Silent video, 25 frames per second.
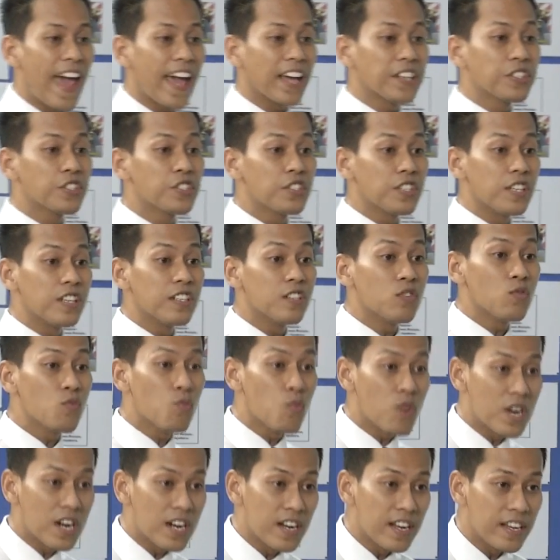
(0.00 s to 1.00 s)

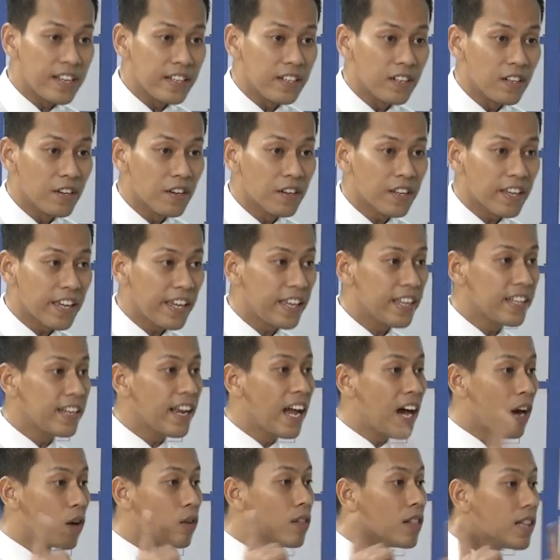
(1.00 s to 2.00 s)
action word. Okay,
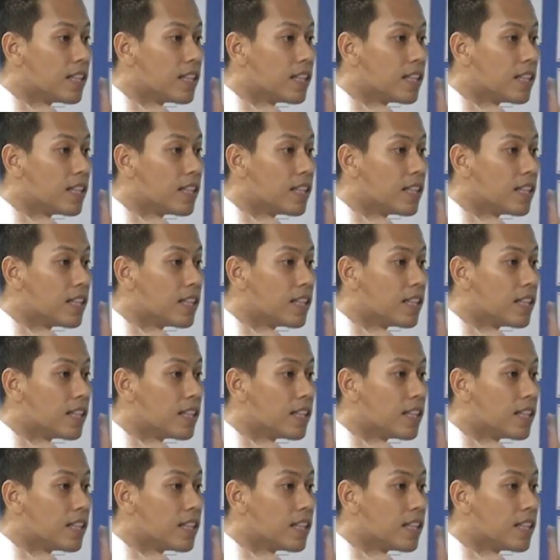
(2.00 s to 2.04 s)
now